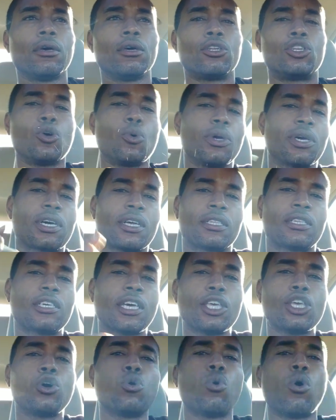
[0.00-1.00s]
do we
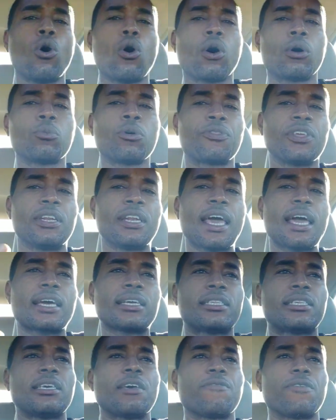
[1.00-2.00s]
continue on with the
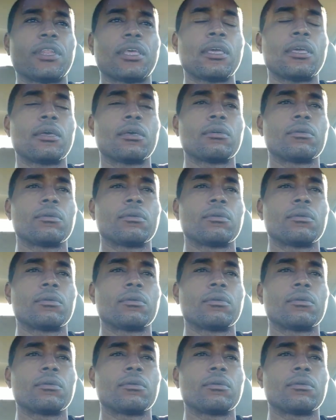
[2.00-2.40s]
negativity